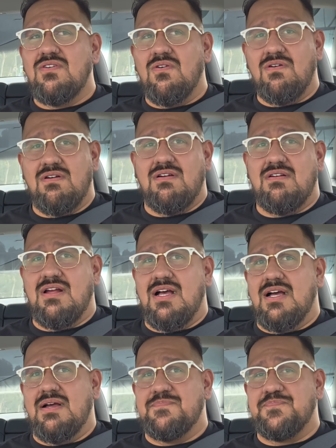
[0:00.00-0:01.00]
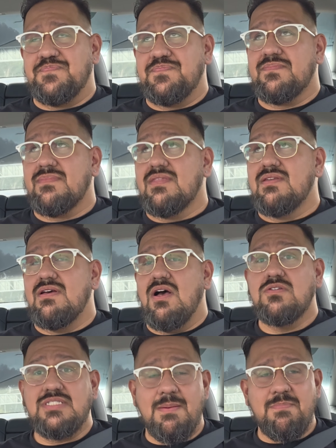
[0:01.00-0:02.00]
or
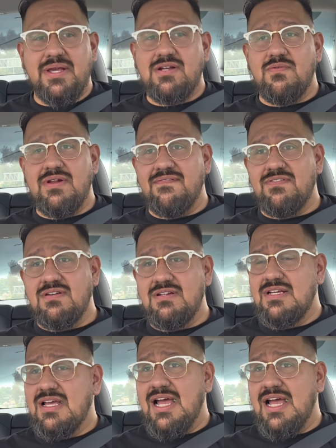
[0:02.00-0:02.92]
Ozempic or whatever.